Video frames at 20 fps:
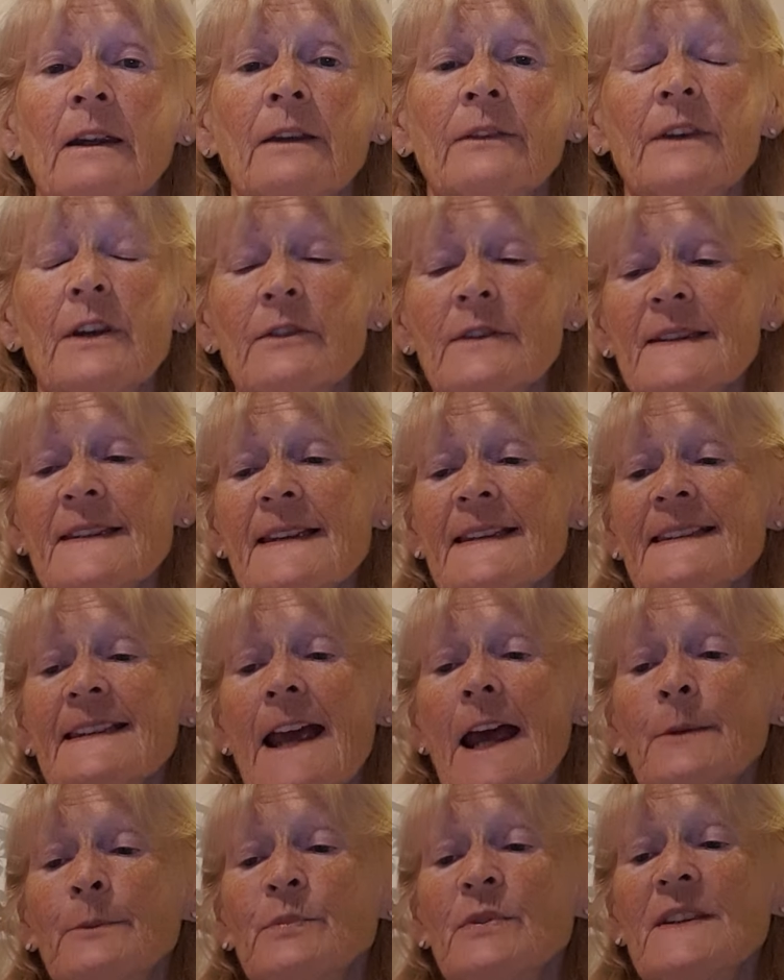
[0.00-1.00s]
There is a
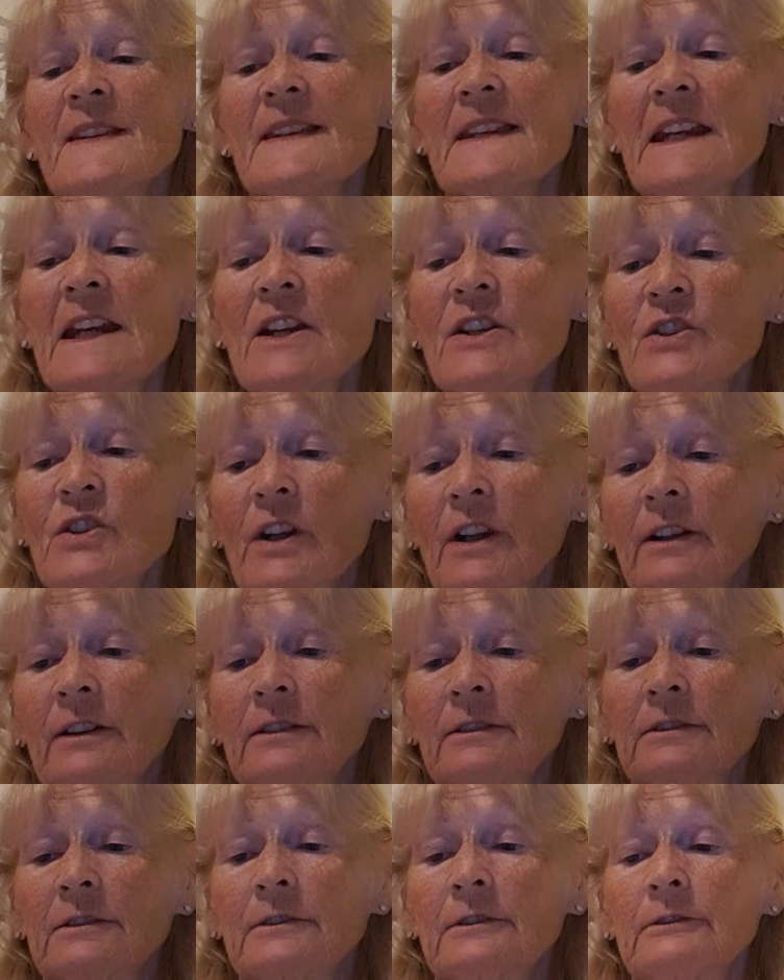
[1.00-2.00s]
set procedure
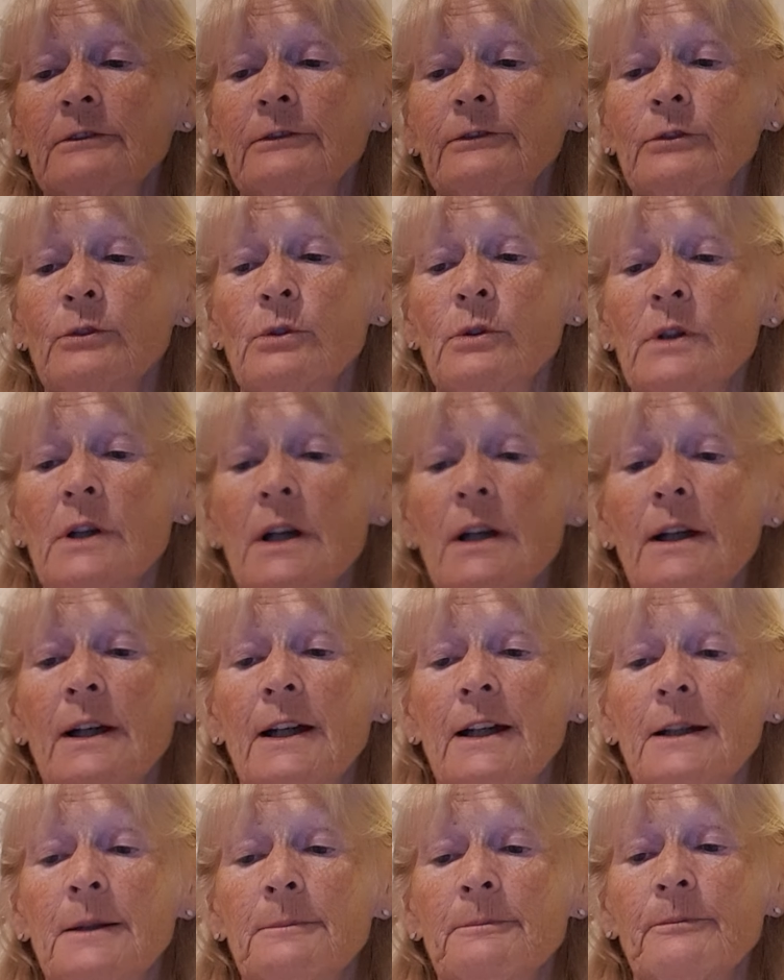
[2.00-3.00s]
for
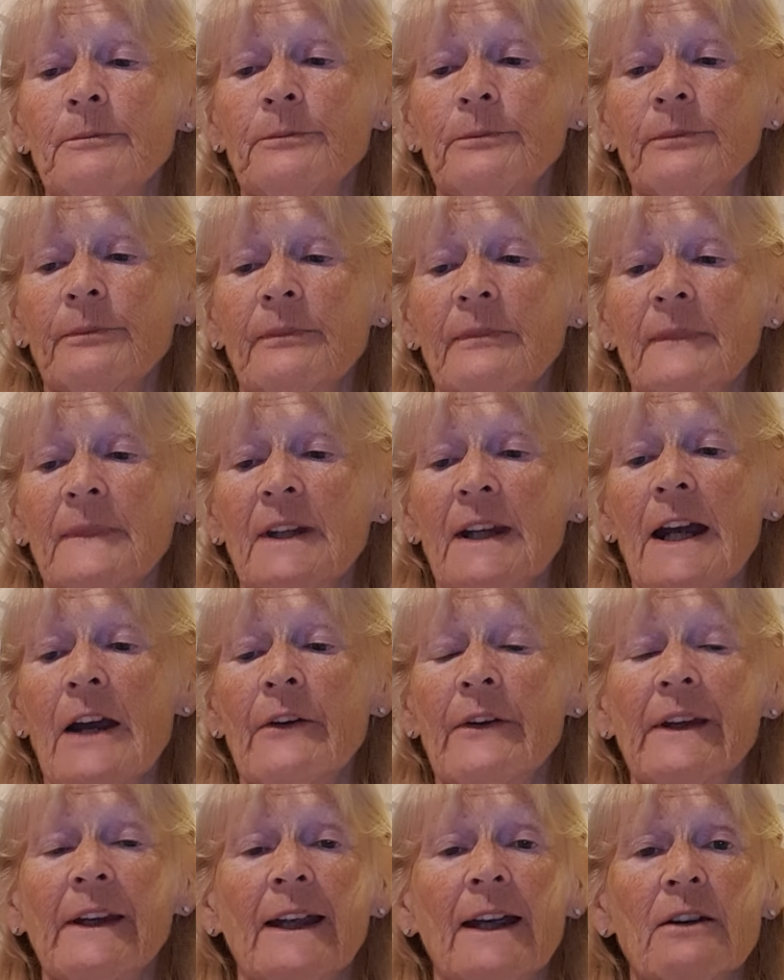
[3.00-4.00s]

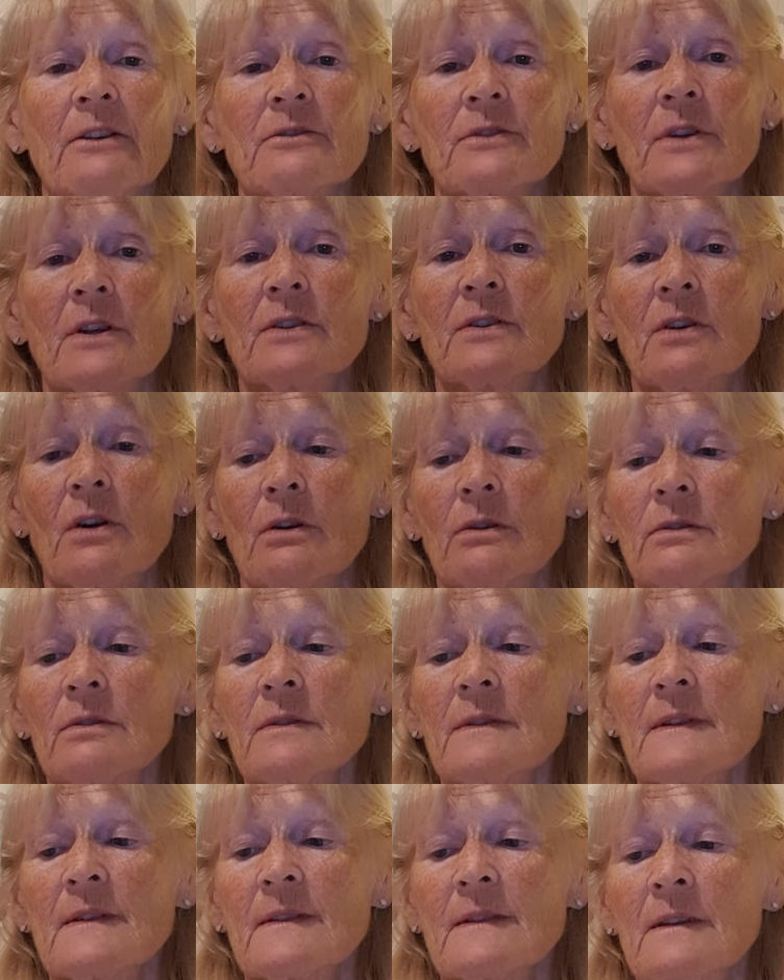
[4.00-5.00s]
carrying out a
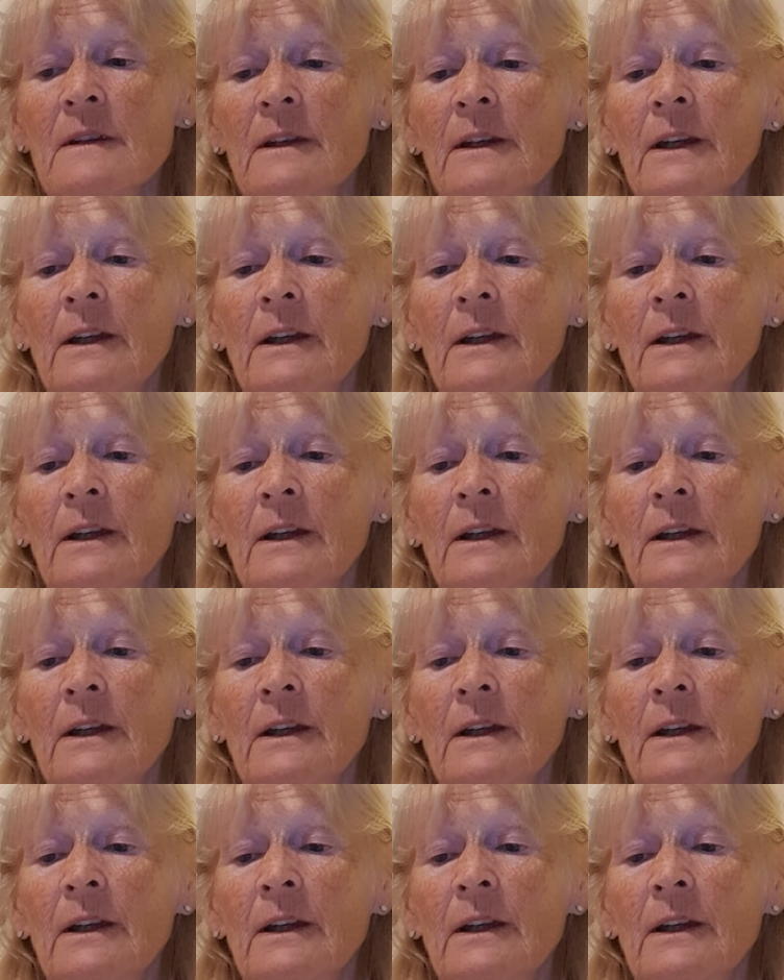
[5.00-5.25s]
dolls.